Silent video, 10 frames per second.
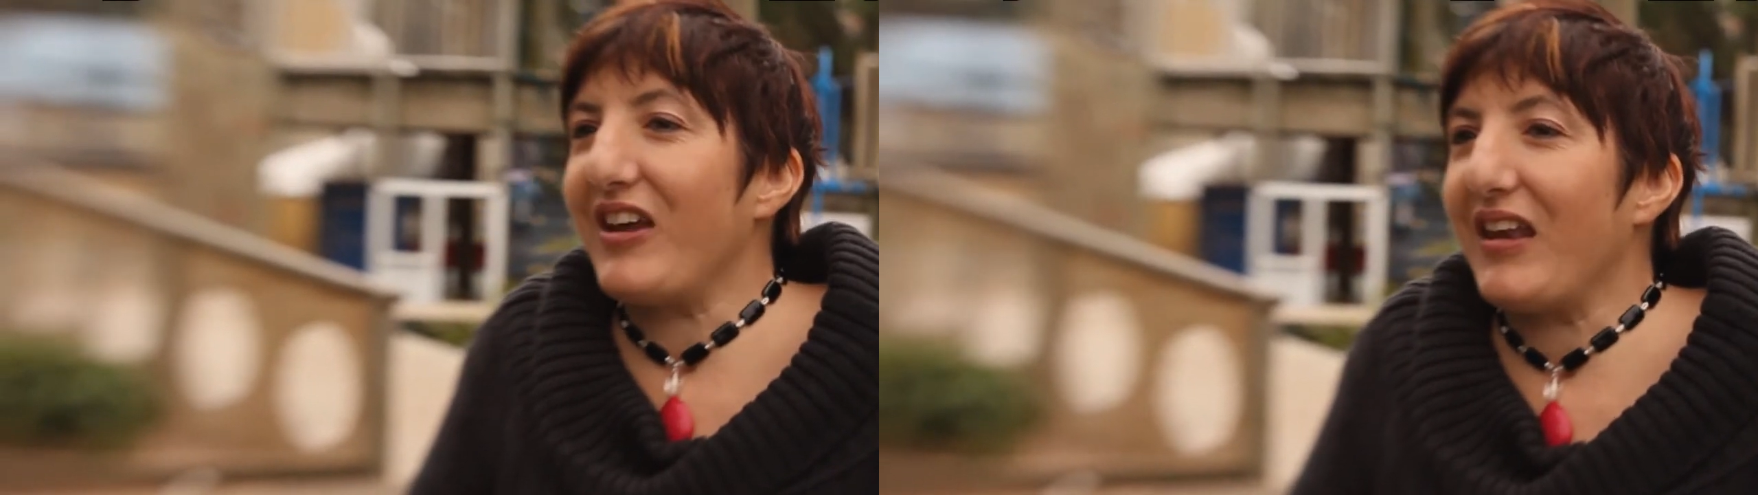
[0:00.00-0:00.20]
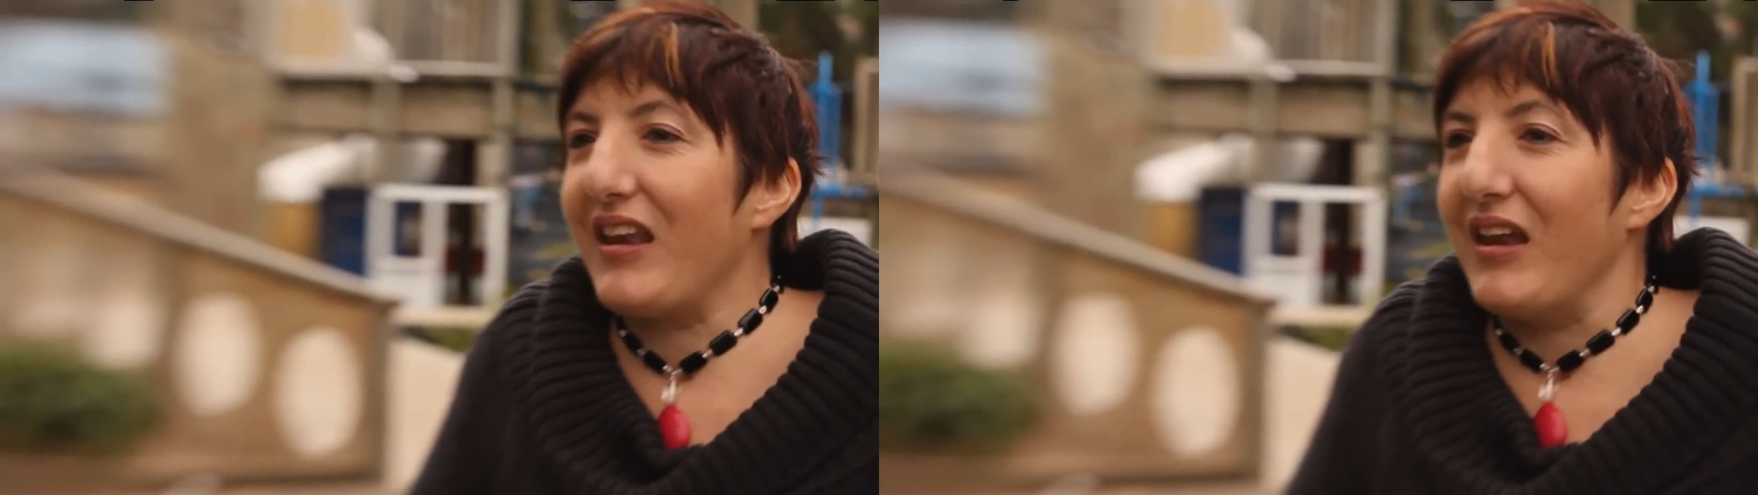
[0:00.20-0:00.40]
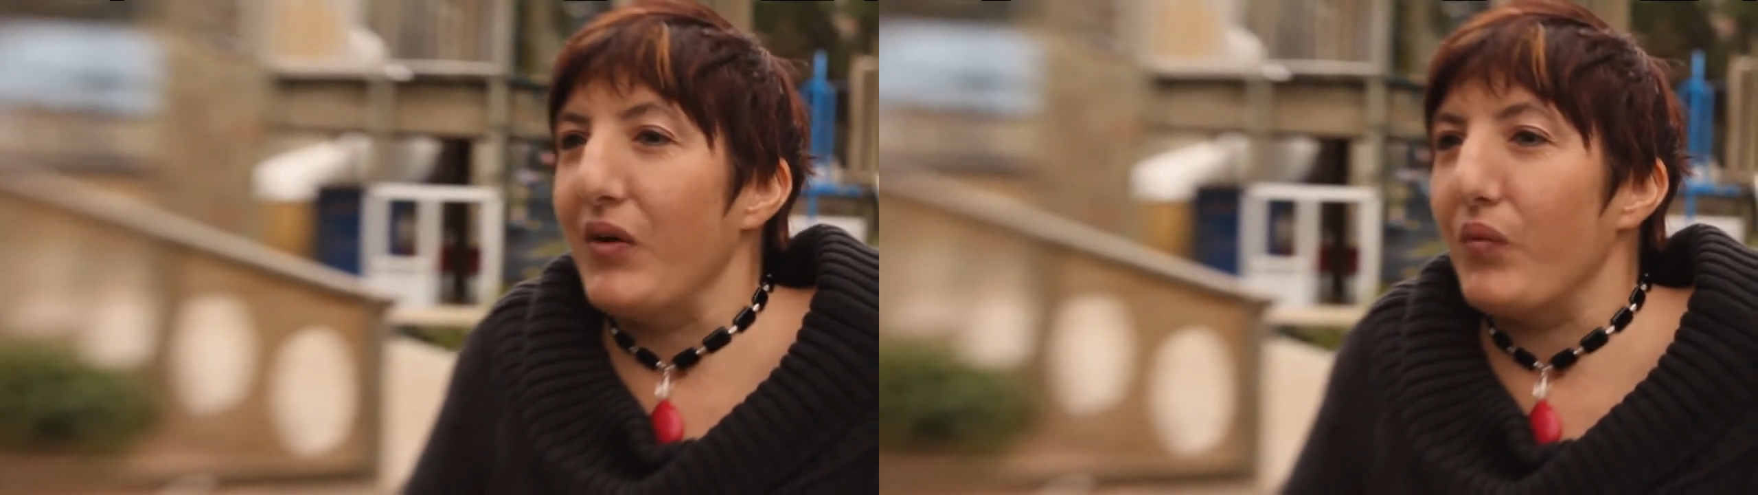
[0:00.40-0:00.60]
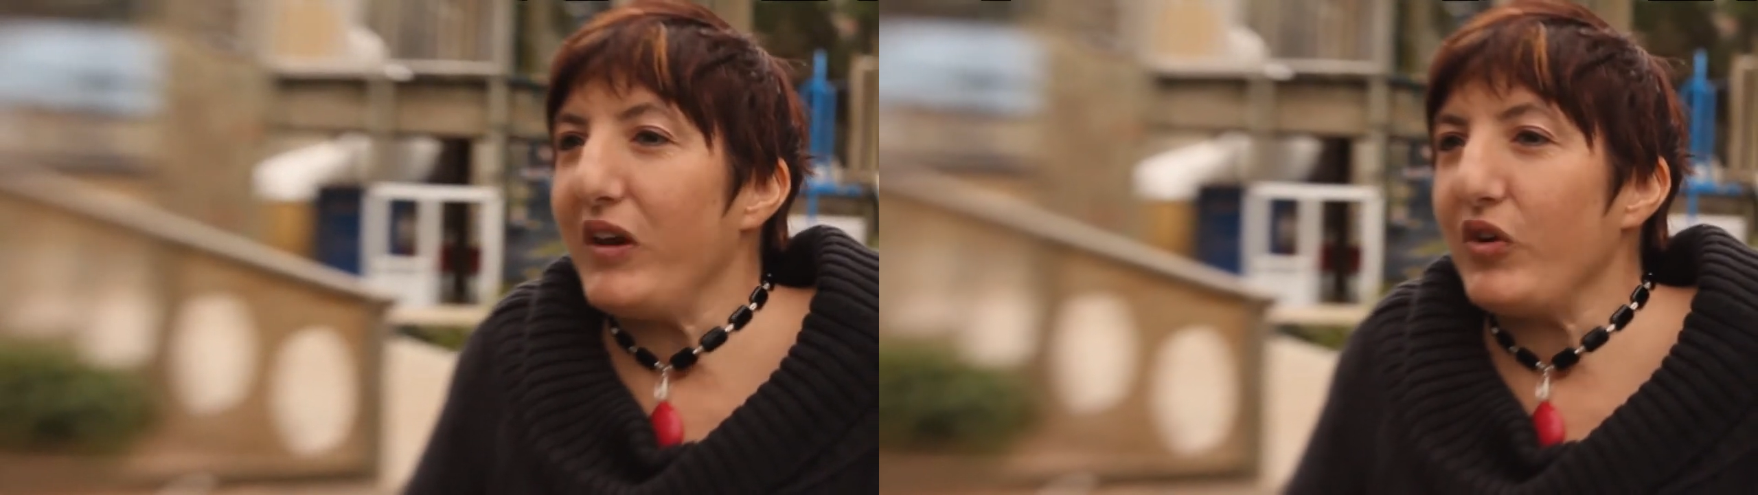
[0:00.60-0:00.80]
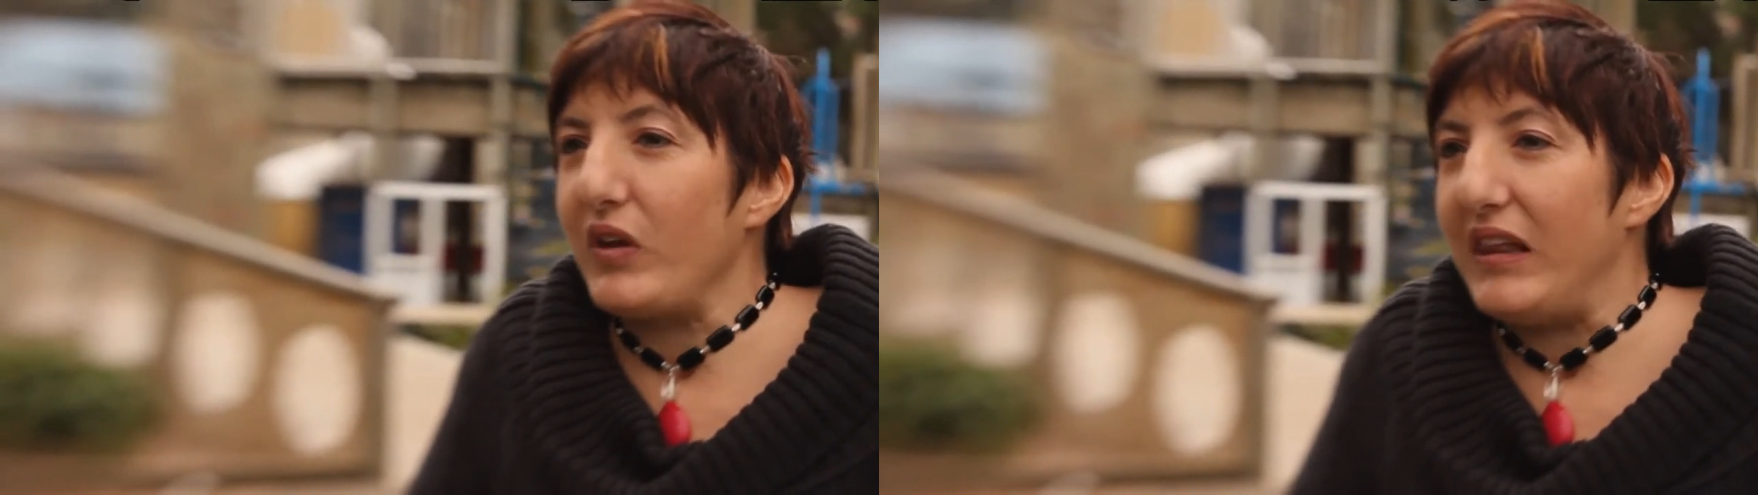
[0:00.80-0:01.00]
and
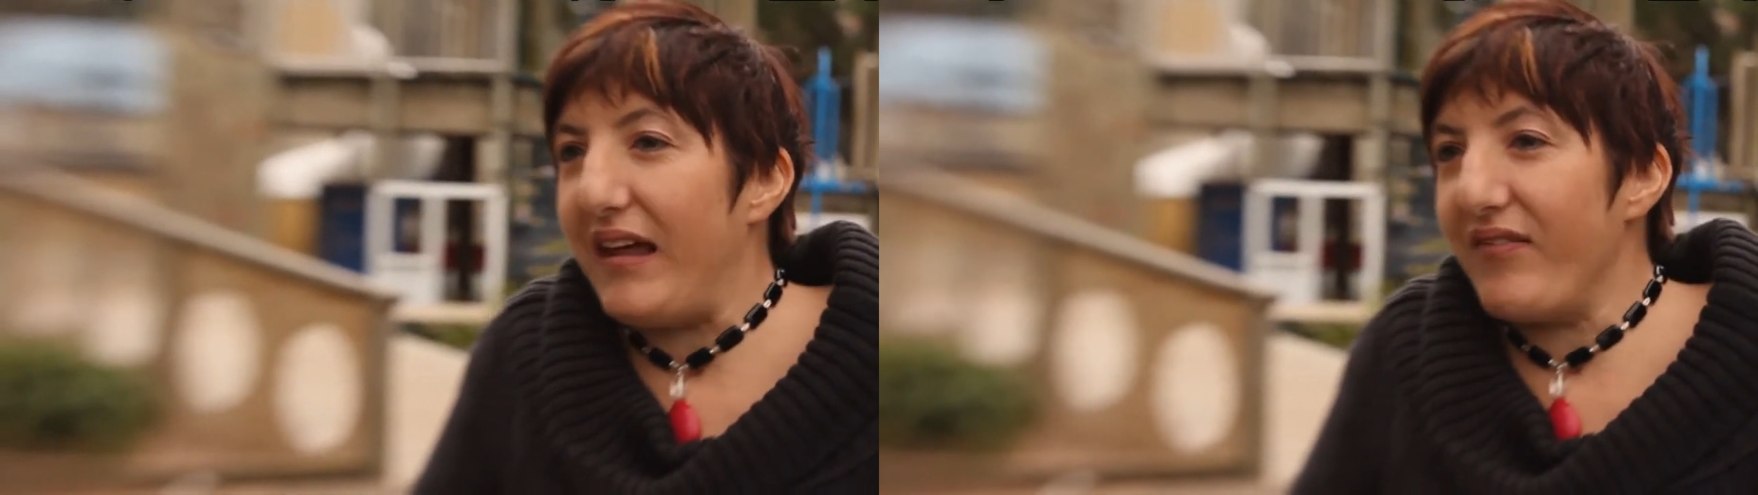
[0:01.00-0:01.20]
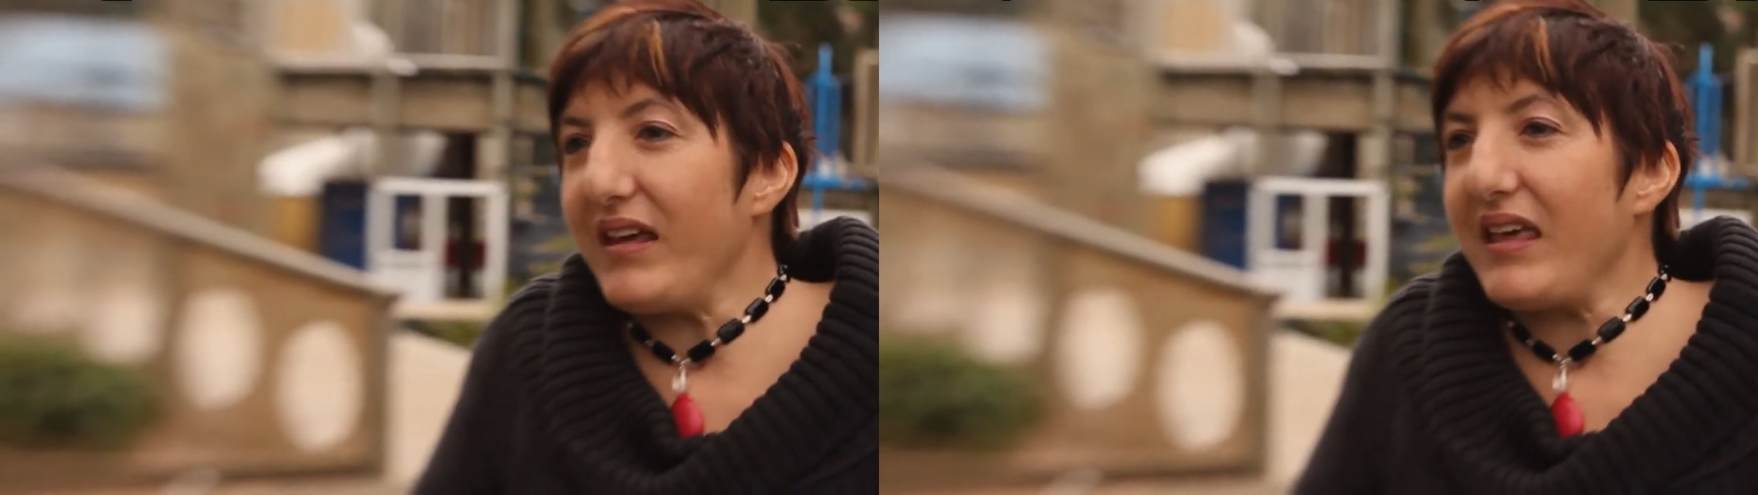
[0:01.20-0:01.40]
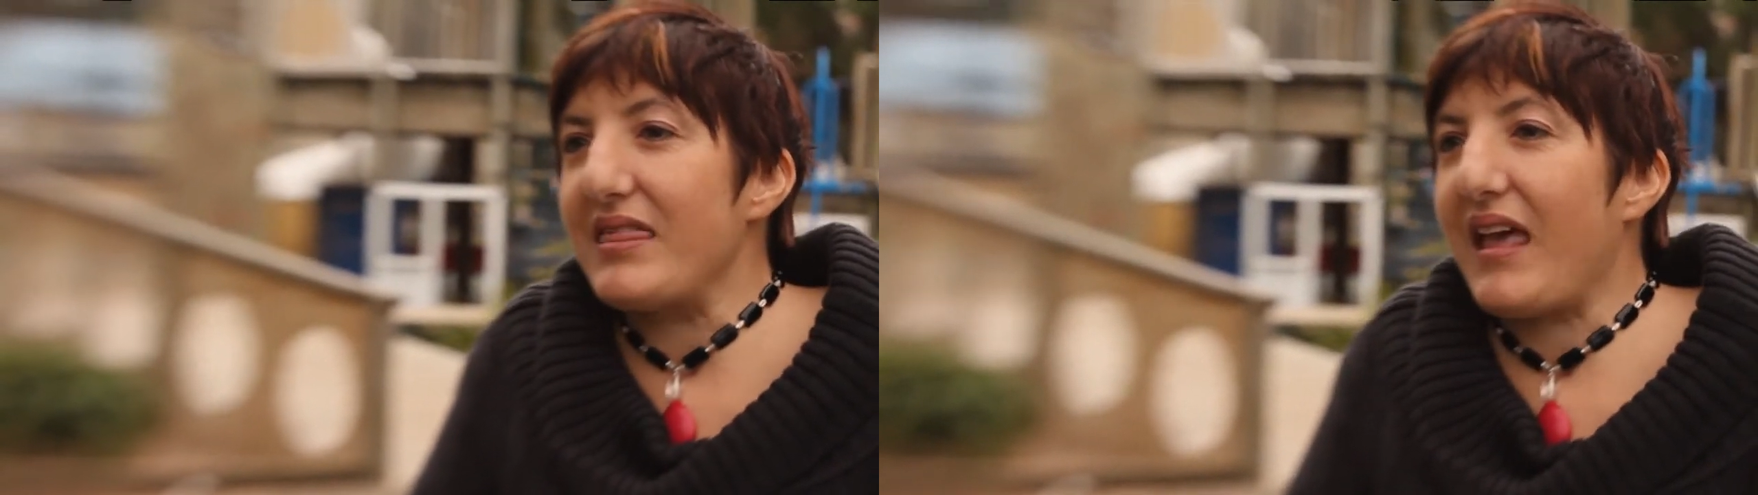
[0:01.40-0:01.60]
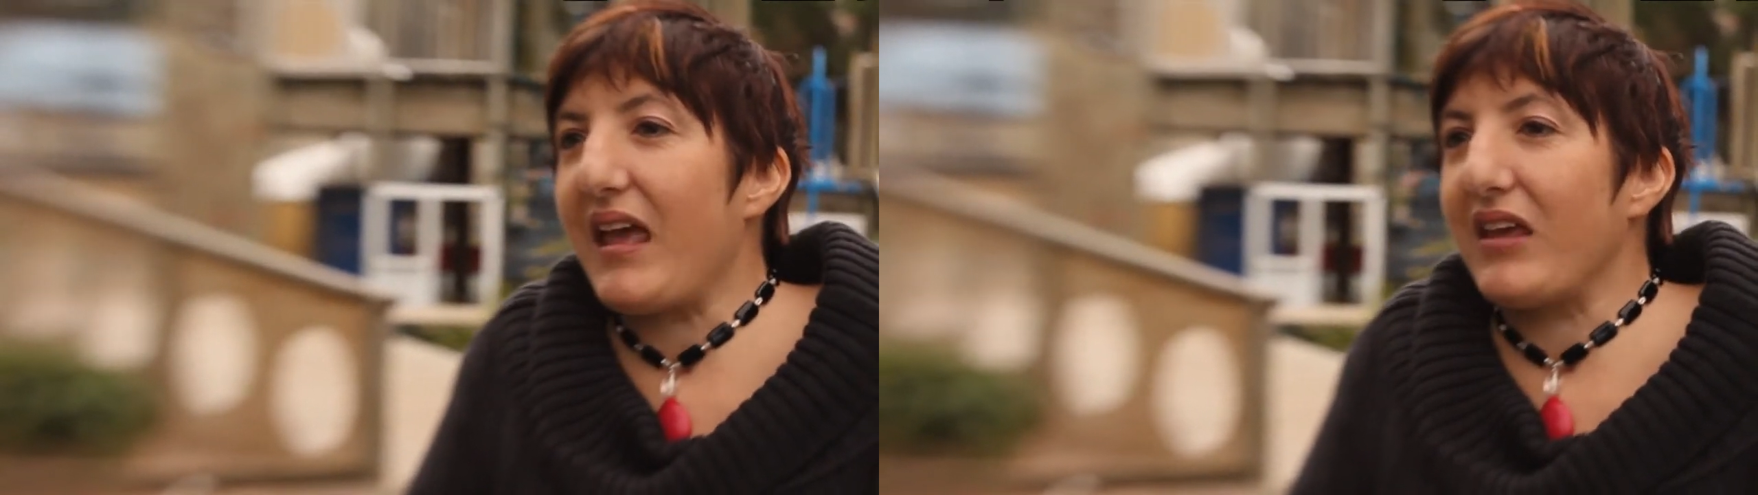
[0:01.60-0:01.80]
when you're living in that,